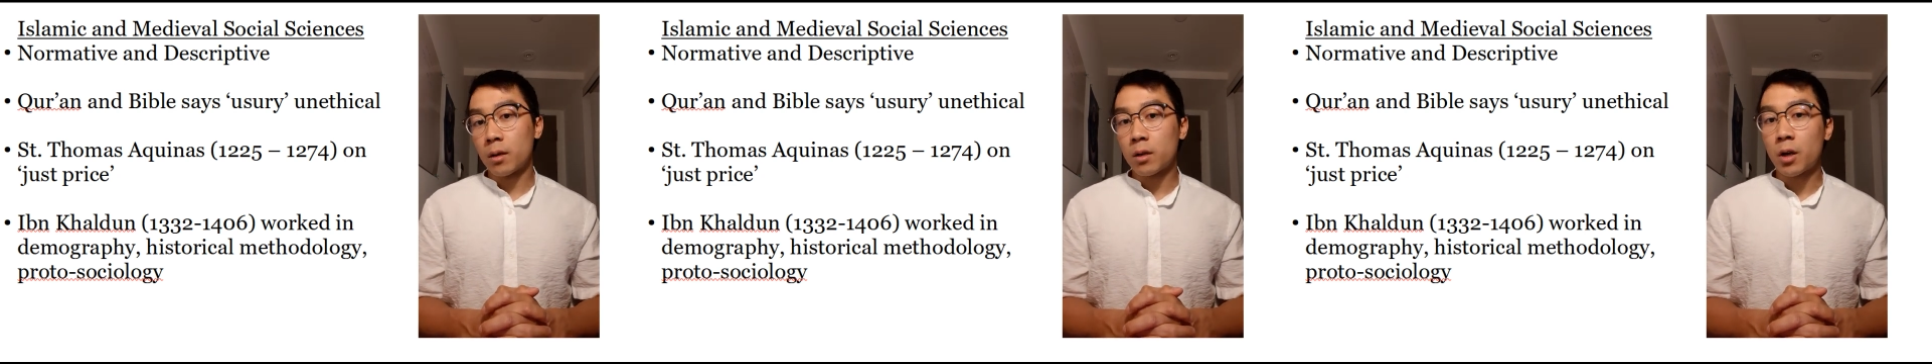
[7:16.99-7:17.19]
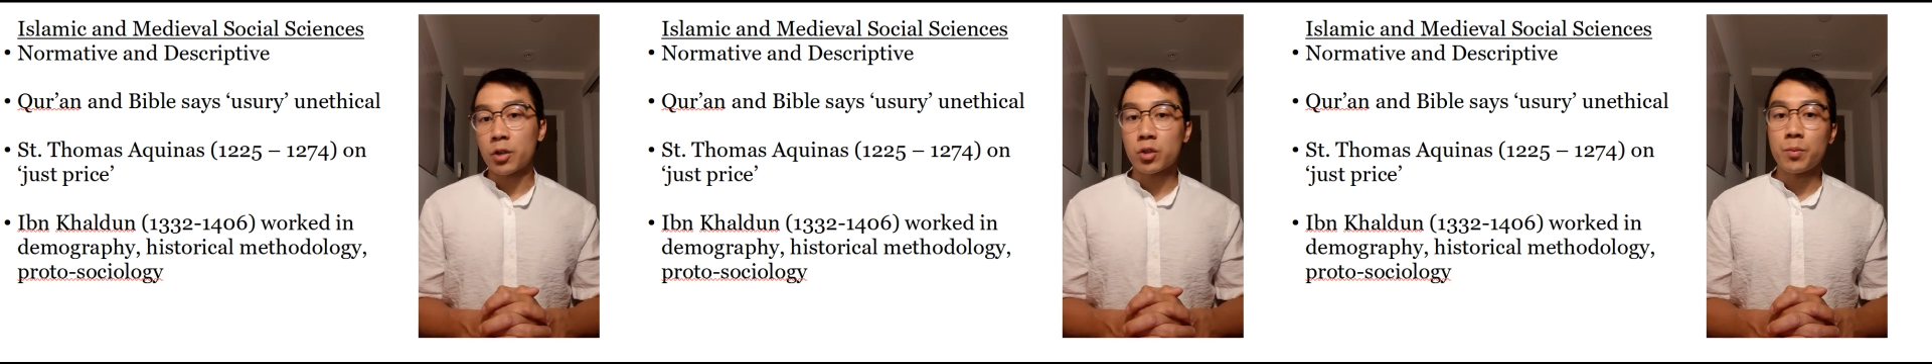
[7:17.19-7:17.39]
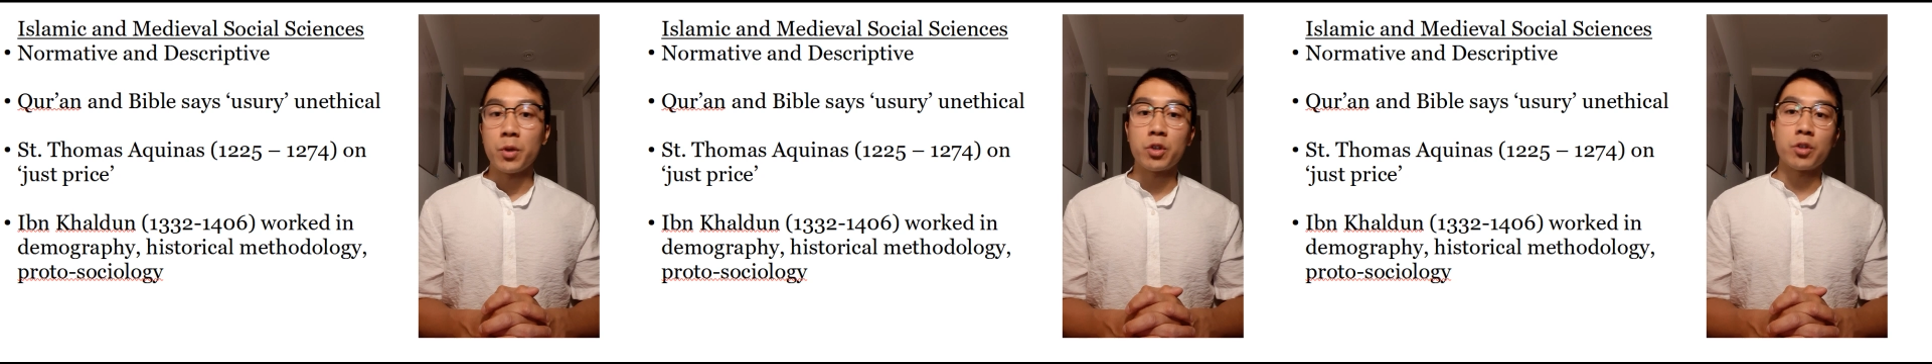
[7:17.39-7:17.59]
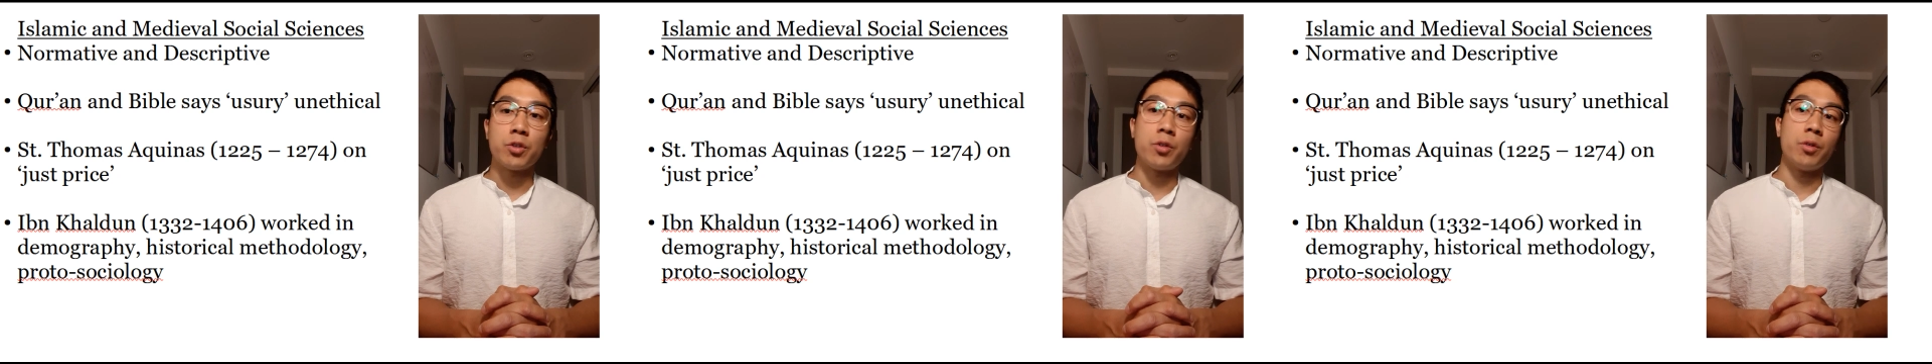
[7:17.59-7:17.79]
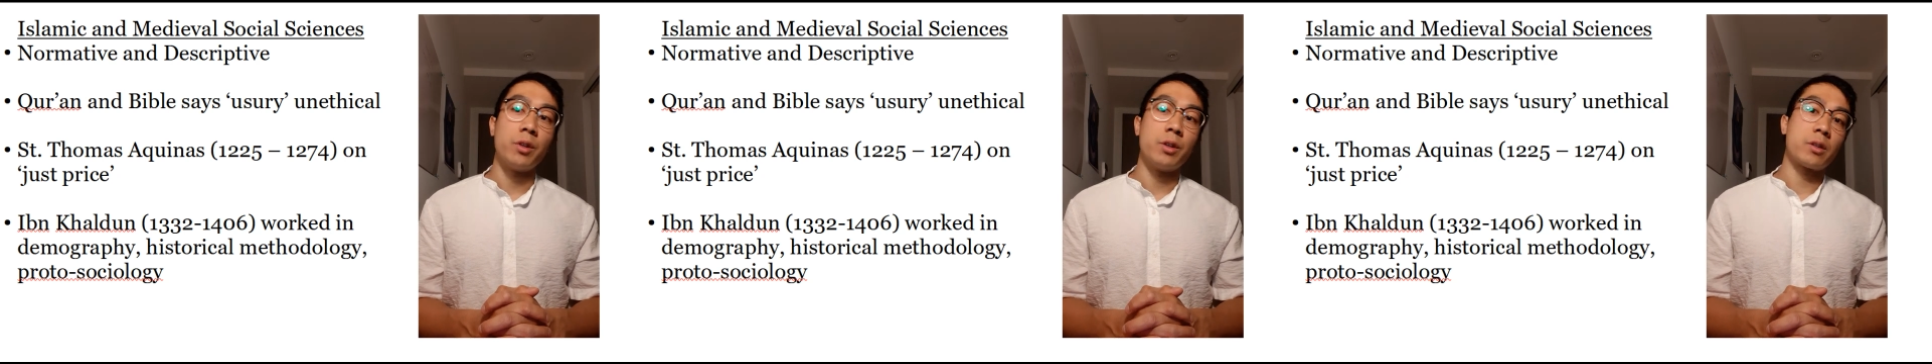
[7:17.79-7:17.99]

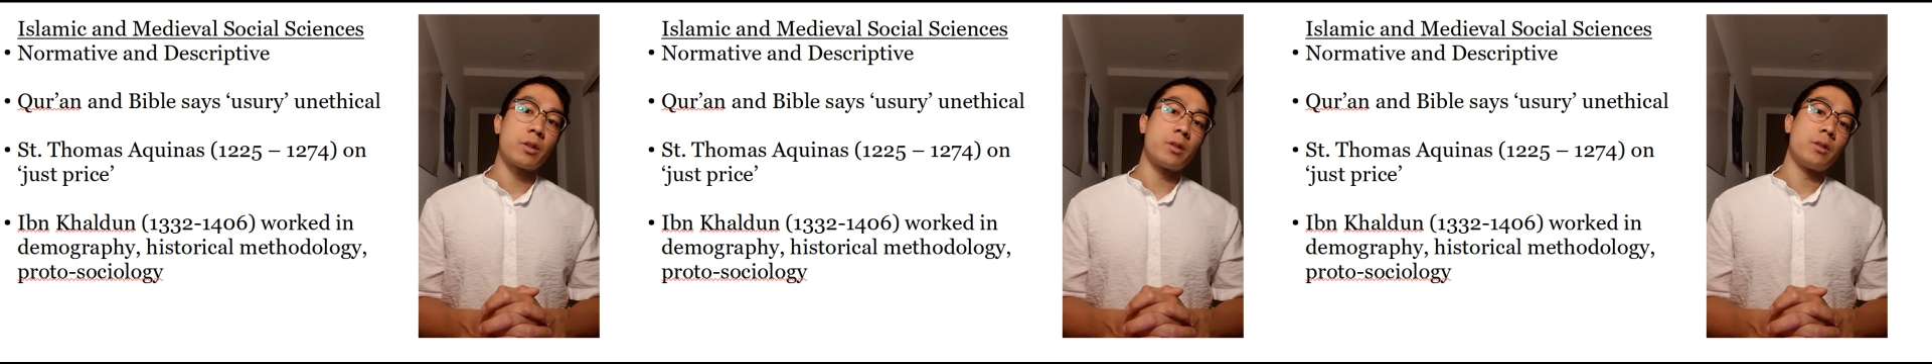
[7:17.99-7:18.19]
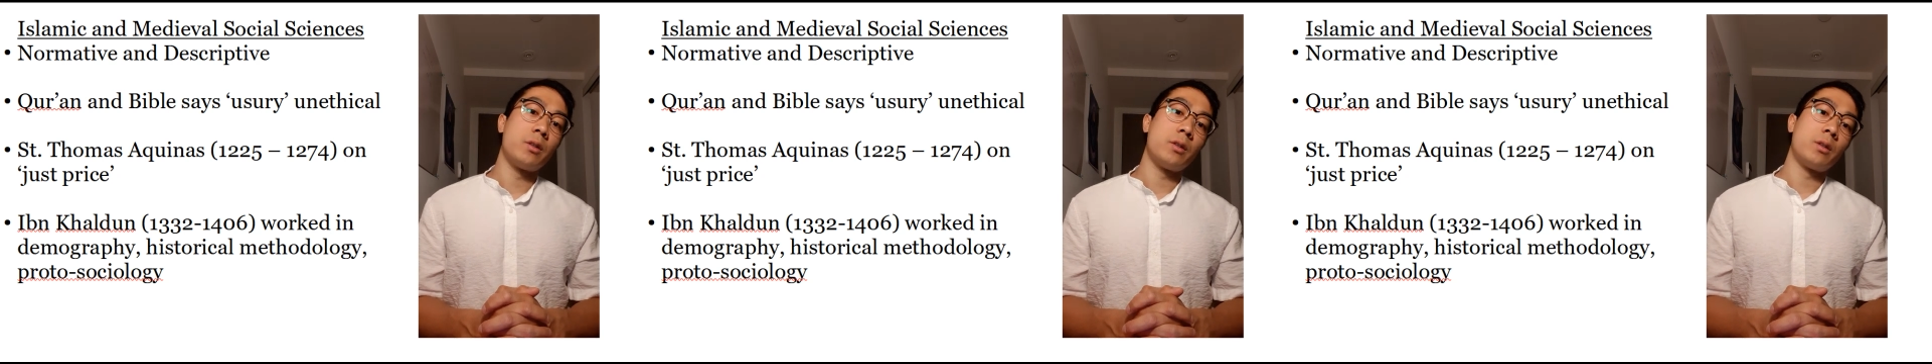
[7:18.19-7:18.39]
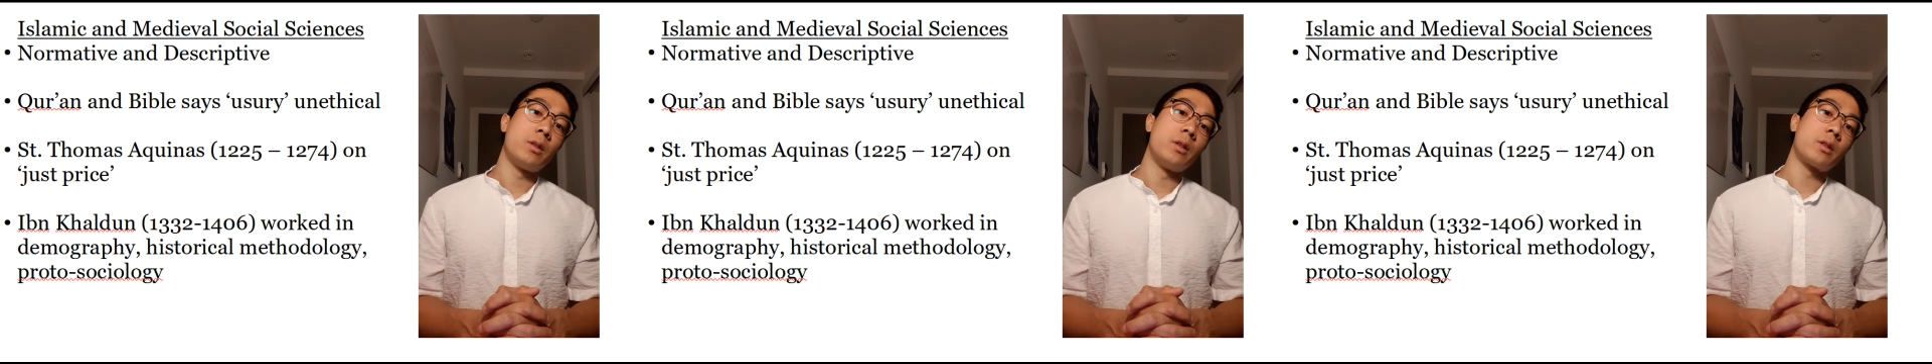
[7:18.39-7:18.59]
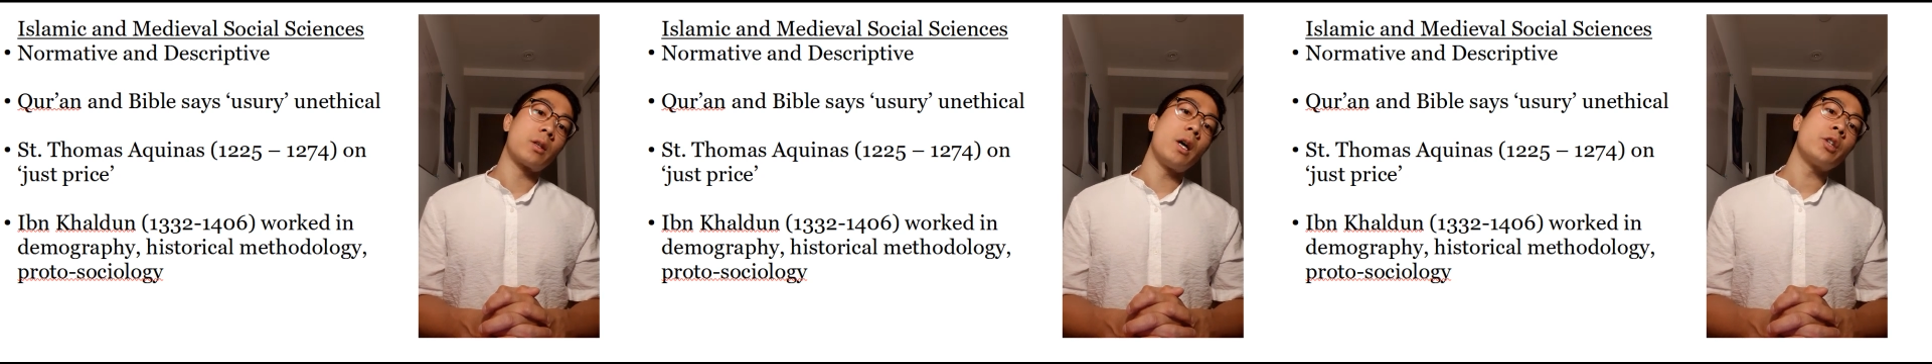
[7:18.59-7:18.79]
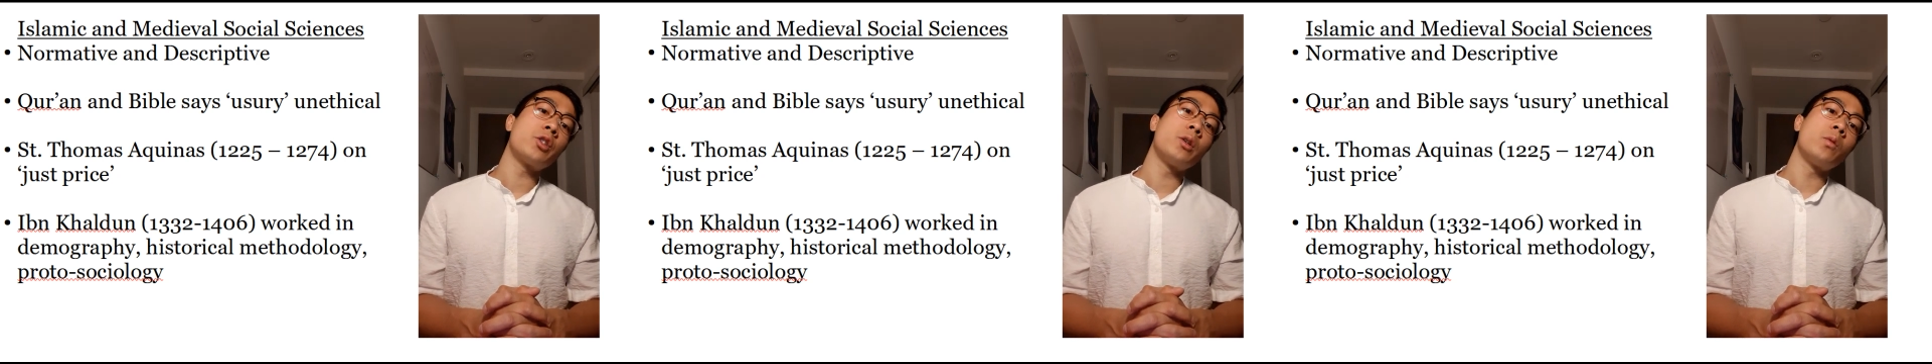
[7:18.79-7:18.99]
contribution to this
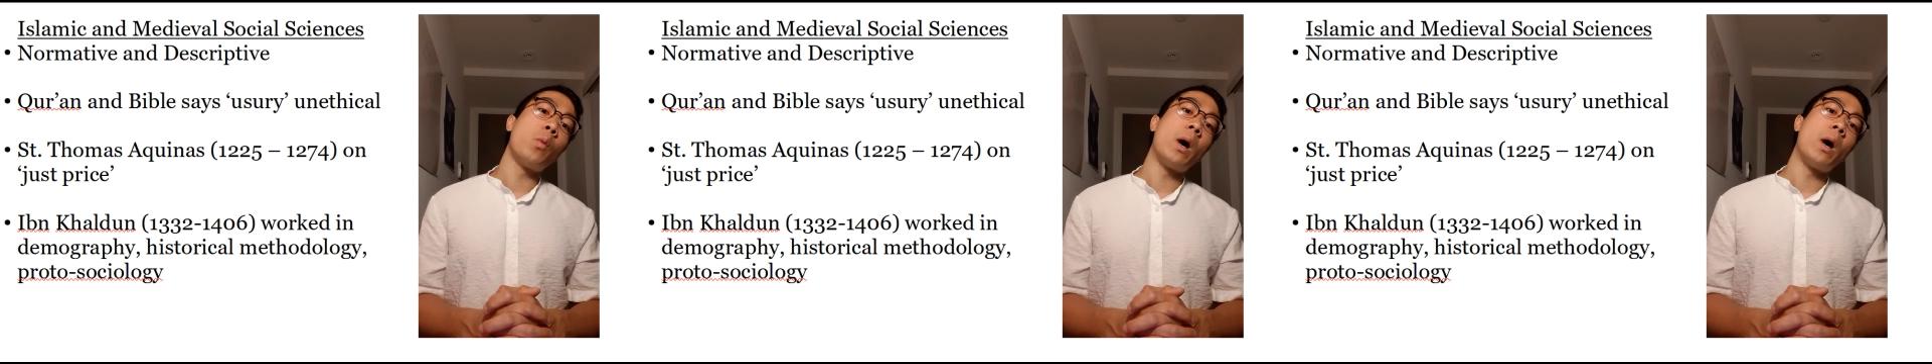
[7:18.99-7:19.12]
discussion?